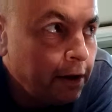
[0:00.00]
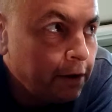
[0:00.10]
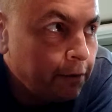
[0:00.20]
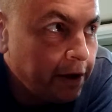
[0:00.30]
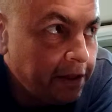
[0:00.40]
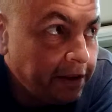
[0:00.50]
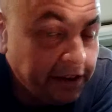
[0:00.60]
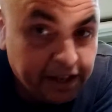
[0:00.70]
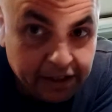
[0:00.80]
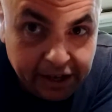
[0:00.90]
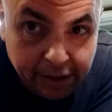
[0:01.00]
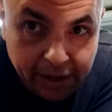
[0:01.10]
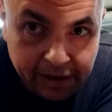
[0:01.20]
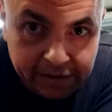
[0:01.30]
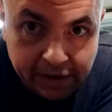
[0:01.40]
one of the things I didn't like
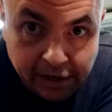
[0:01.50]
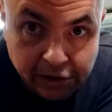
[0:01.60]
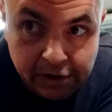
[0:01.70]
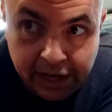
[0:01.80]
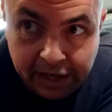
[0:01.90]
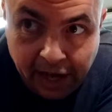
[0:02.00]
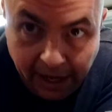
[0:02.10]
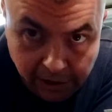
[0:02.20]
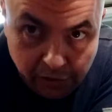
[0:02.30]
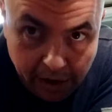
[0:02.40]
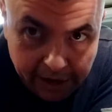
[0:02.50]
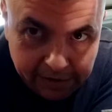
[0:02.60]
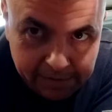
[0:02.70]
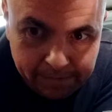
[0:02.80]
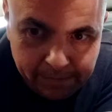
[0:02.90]
about it is that it kind of
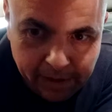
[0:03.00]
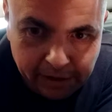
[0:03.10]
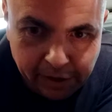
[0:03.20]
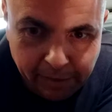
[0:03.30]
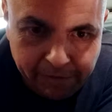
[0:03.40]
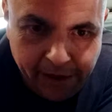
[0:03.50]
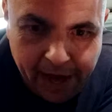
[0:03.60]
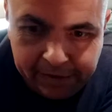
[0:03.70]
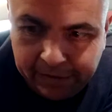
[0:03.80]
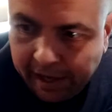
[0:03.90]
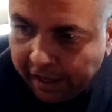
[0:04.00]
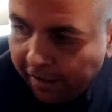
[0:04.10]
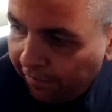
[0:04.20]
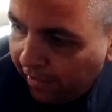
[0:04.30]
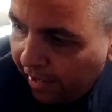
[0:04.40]
dries a little bit fast. Like
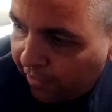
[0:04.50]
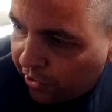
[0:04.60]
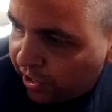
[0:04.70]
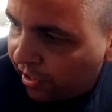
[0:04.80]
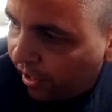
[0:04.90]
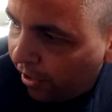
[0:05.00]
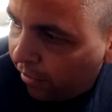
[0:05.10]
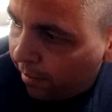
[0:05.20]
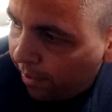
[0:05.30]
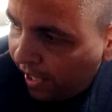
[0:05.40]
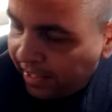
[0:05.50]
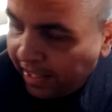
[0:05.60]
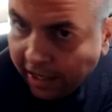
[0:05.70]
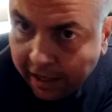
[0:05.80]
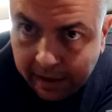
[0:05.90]
if you're slow at
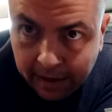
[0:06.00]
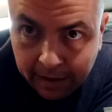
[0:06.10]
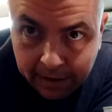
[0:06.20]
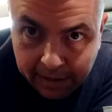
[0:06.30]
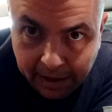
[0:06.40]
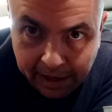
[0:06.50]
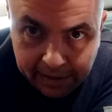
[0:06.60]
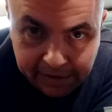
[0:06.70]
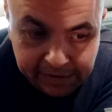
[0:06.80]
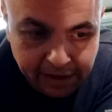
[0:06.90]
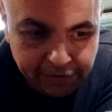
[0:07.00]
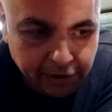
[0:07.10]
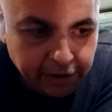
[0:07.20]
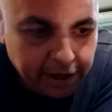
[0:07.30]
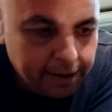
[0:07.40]
painting, then this stuff
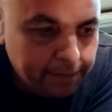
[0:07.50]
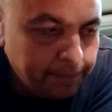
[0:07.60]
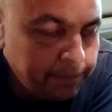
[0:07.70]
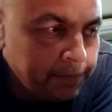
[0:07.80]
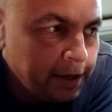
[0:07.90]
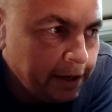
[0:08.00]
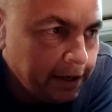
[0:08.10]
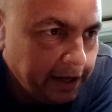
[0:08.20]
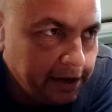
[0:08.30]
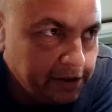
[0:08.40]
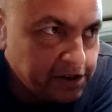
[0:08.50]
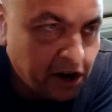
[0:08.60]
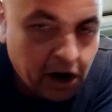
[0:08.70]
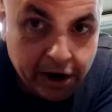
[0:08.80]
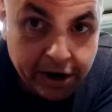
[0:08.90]
will
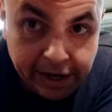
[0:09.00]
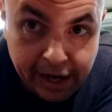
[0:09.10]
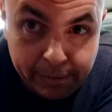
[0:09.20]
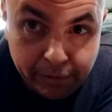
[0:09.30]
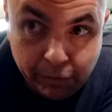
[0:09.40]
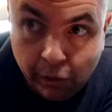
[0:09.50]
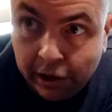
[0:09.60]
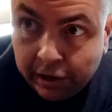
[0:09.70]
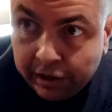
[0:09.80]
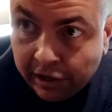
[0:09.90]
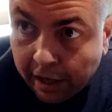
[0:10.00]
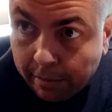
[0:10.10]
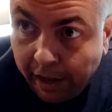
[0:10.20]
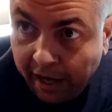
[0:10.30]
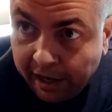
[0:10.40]
start hardening up before you're done
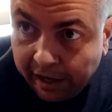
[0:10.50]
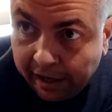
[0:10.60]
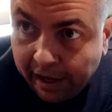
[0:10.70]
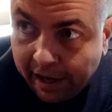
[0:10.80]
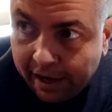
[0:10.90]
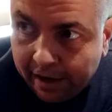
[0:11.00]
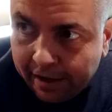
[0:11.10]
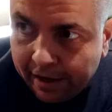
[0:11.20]
painting. And